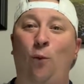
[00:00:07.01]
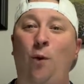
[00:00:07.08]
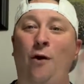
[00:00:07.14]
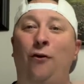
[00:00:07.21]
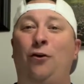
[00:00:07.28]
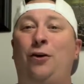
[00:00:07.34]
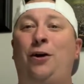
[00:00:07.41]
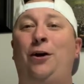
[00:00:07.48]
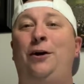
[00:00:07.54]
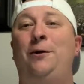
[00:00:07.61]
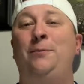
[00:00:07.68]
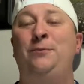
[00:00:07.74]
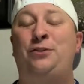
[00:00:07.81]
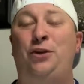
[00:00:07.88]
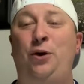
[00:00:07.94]

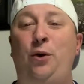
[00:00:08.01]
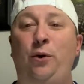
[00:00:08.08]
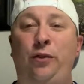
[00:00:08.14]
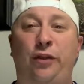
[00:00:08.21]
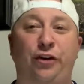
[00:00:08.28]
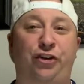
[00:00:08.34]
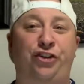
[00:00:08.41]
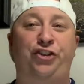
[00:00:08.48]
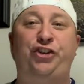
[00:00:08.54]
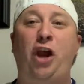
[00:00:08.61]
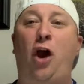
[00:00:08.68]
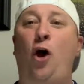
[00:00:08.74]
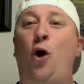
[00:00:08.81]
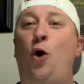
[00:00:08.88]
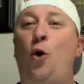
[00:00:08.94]
welcome to the
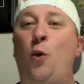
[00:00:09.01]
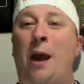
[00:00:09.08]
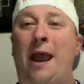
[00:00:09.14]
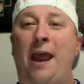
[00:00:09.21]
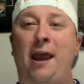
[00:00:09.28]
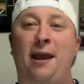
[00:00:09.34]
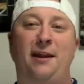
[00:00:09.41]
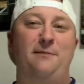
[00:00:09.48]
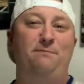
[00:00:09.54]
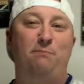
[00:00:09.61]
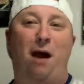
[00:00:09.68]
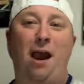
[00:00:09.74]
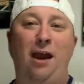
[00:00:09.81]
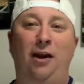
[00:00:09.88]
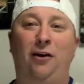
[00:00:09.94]
show and minor